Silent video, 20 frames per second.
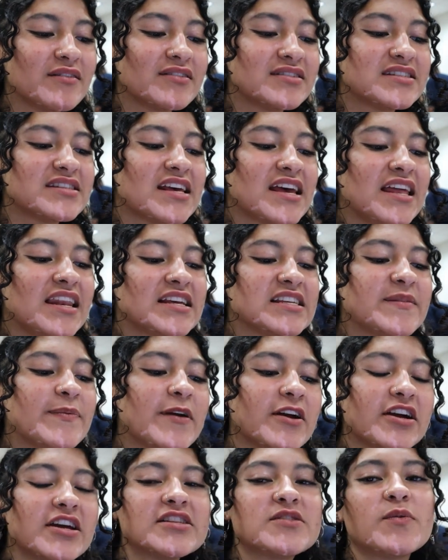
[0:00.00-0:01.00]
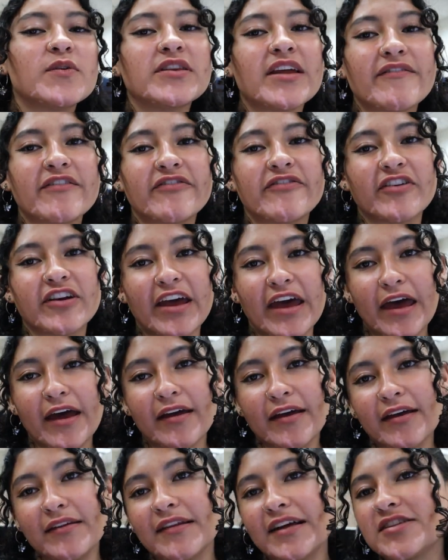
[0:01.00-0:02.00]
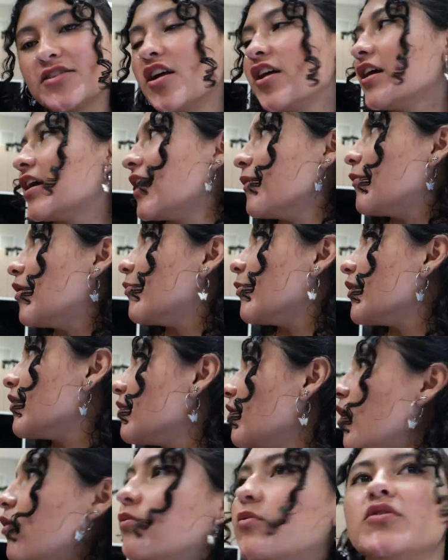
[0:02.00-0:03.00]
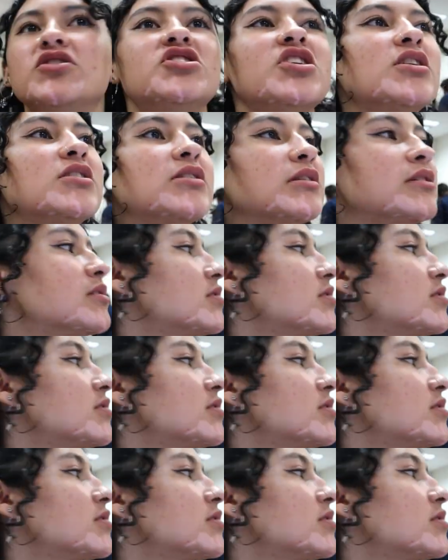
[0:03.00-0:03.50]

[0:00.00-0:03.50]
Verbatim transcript: it was an experience we'll never forget, and that's all I came up with. Oh, we're just.